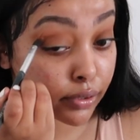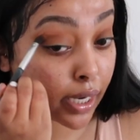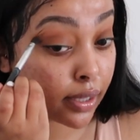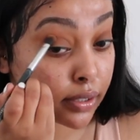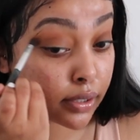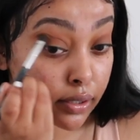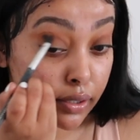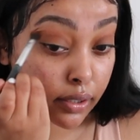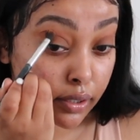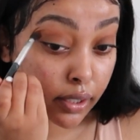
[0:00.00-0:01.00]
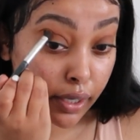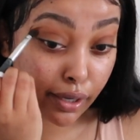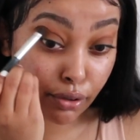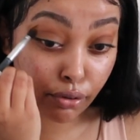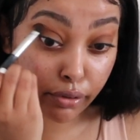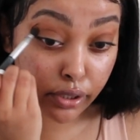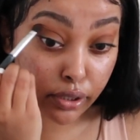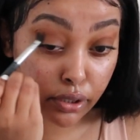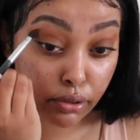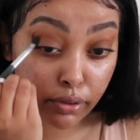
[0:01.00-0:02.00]
talented and
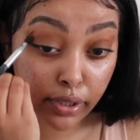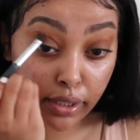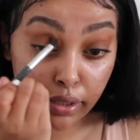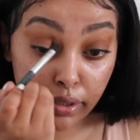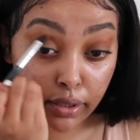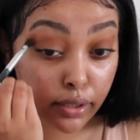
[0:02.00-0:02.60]
gorgeous, holy.